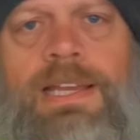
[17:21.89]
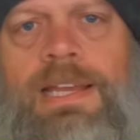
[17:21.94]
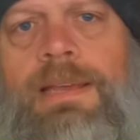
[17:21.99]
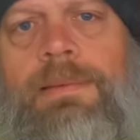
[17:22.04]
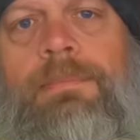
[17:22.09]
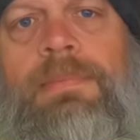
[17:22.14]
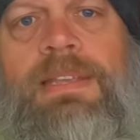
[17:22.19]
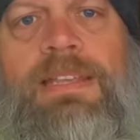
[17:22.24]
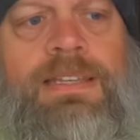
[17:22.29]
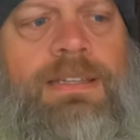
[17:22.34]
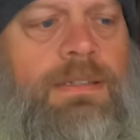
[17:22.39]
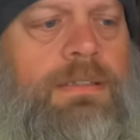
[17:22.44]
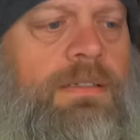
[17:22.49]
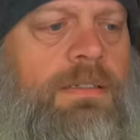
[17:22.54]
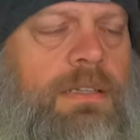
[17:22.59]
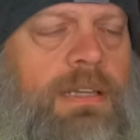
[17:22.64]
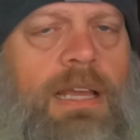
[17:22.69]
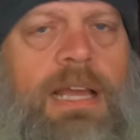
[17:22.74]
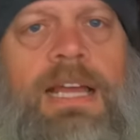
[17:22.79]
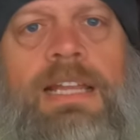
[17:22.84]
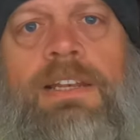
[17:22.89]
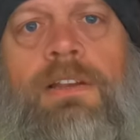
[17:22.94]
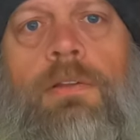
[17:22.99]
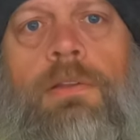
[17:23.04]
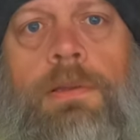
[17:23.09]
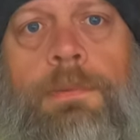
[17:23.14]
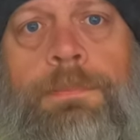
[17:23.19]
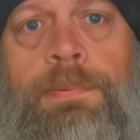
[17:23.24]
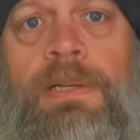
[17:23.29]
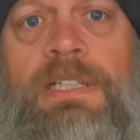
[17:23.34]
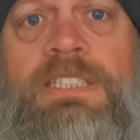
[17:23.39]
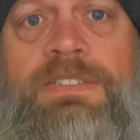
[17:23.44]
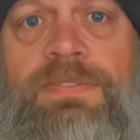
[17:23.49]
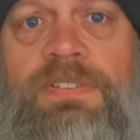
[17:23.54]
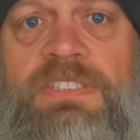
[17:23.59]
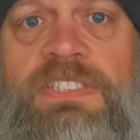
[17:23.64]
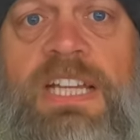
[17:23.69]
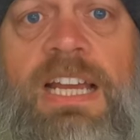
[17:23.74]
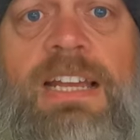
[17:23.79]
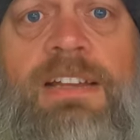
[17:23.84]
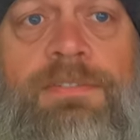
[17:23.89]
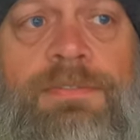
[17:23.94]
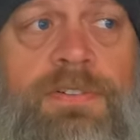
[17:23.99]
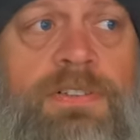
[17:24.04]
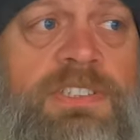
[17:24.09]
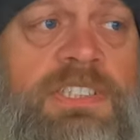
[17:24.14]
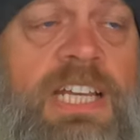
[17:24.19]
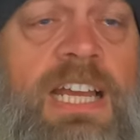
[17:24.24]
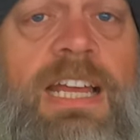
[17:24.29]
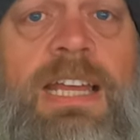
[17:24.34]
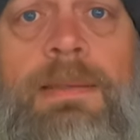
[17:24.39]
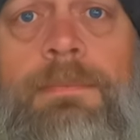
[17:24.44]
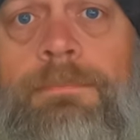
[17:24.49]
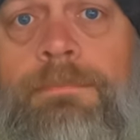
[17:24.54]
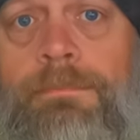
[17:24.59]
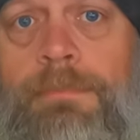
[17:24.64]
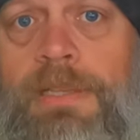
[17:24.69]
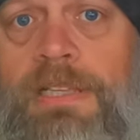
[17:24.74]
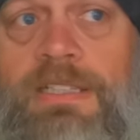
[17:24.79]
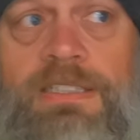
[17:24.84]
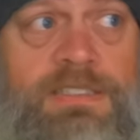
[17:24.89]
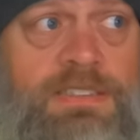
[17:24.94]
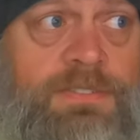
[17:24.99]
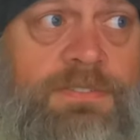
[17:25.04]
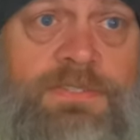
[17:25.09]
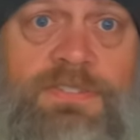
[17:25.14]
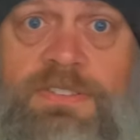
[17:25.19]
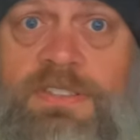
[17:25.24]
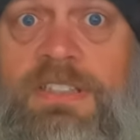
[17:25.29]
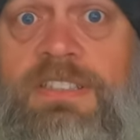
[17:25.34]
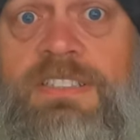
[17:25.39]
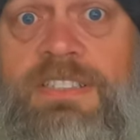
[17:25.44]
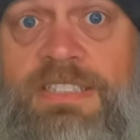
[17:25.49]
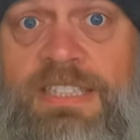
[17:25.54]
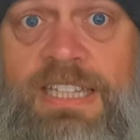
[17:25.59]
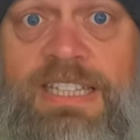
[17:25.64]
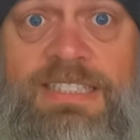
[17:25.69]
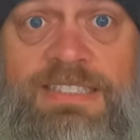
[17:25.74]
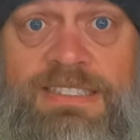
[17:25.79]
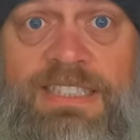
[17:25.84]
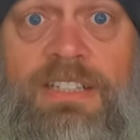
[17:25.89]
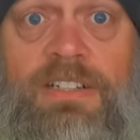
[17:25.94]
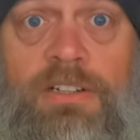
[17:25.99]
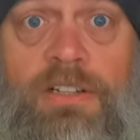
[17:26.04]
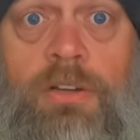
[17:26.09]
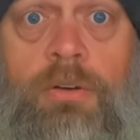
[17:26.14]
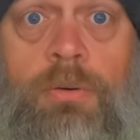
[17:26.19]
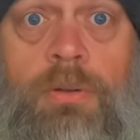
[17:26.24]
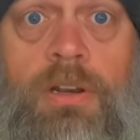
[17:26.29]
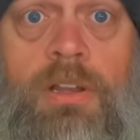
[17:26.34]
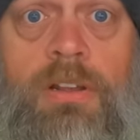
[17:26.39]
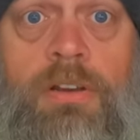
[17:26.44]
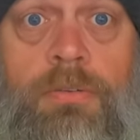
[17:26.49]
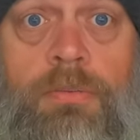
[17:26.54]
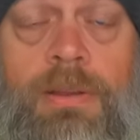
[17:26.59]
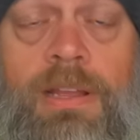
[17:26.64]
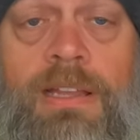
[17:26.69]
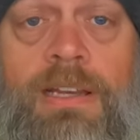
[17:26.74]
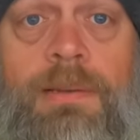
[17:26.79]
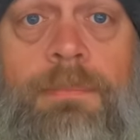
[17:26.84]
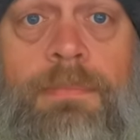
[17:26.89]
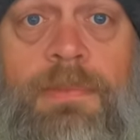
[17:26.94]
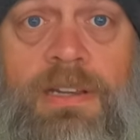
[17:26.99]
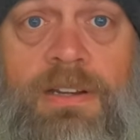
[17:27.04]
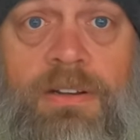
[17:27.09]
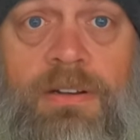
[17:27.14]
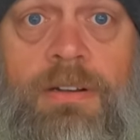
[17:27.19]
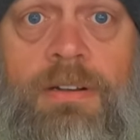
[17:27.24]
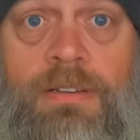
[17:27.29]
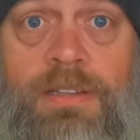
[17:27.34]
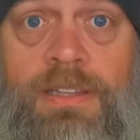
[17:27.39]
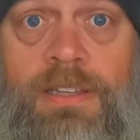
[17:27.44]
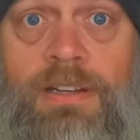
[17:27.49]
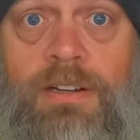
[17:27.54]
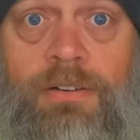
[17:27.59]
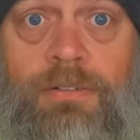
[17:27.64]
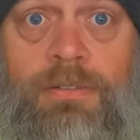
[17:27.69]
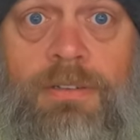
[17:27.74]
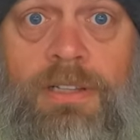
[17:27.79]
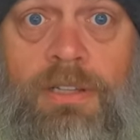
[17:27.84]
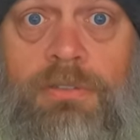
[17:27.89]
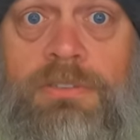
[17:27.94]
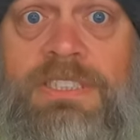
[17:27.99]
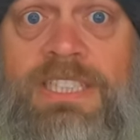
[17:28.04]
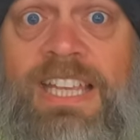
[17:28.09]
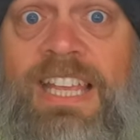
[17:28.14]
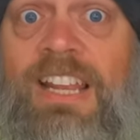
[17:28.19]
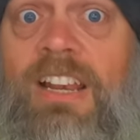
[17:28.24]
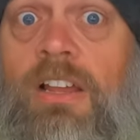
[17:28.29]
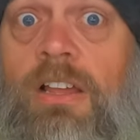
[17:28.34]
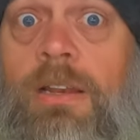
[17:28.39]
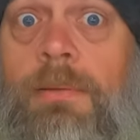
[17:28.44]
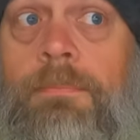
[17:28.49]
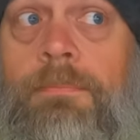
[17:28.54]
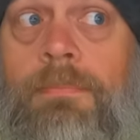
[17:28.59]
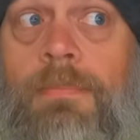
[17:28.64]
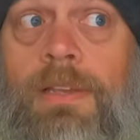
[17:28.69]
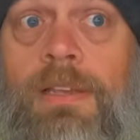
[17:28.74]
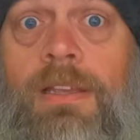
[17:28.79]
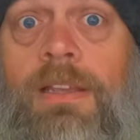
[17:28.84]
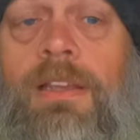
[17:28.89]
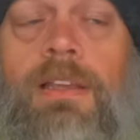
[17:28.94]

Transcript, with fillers: I mean, I know they're pressed for time because of things that are going on around them that are, you know, closing in on them.